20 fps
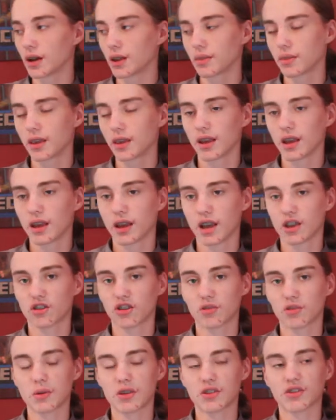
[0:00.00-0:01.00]
but
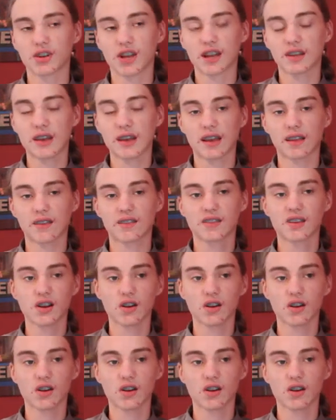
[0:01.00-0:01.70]
it just means they're not taken